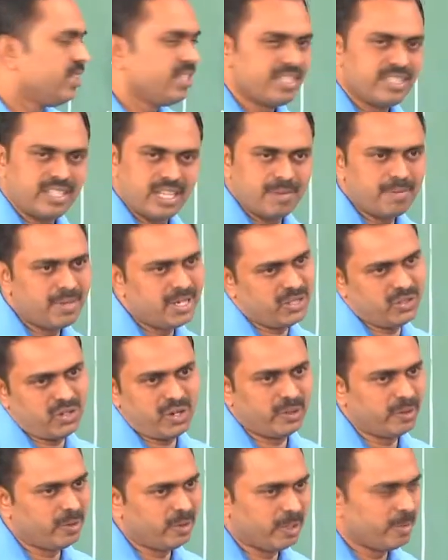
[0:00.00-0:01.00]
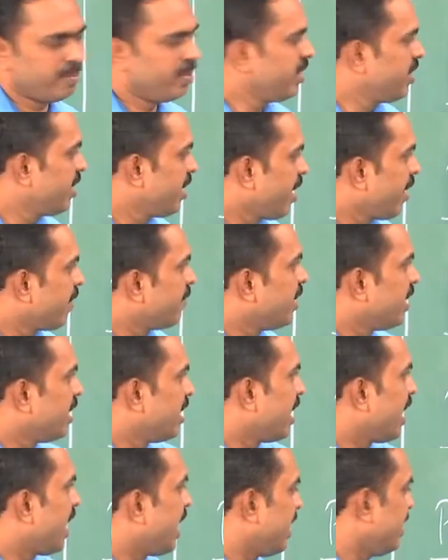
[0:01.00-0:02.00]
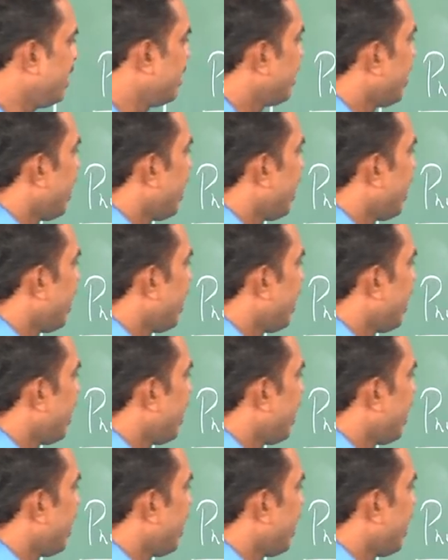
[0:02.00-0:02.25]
this number is not going to be very high,